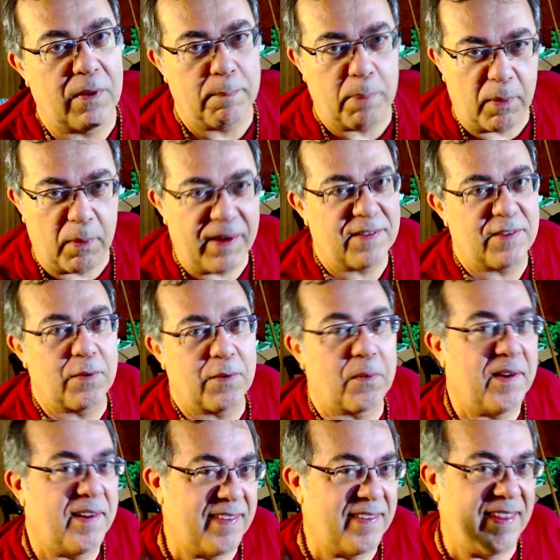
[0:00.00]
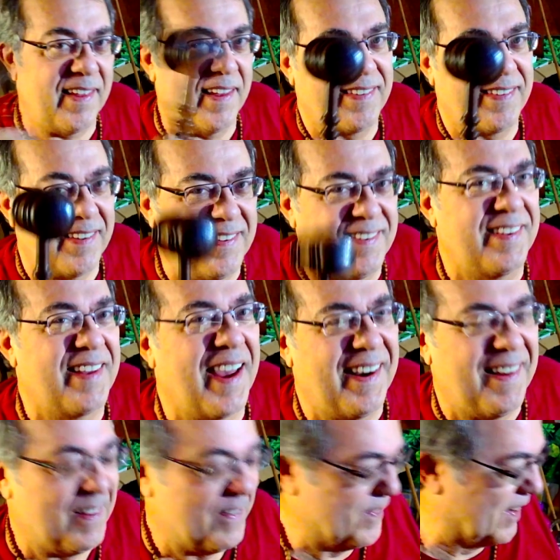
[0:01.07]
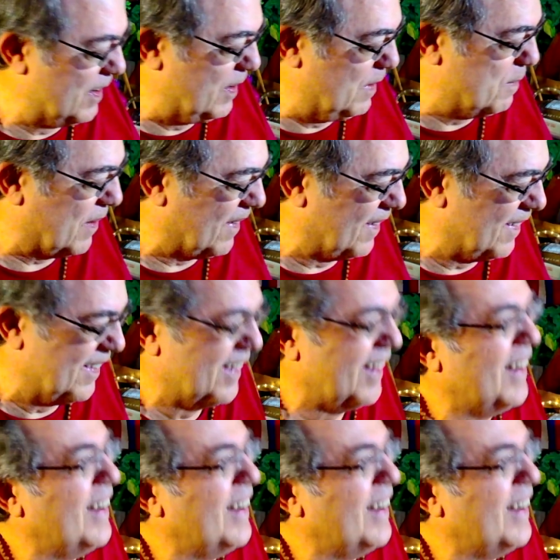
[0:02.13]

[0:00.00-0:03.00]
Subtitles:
The point of the story is this. This is kind of the funny part.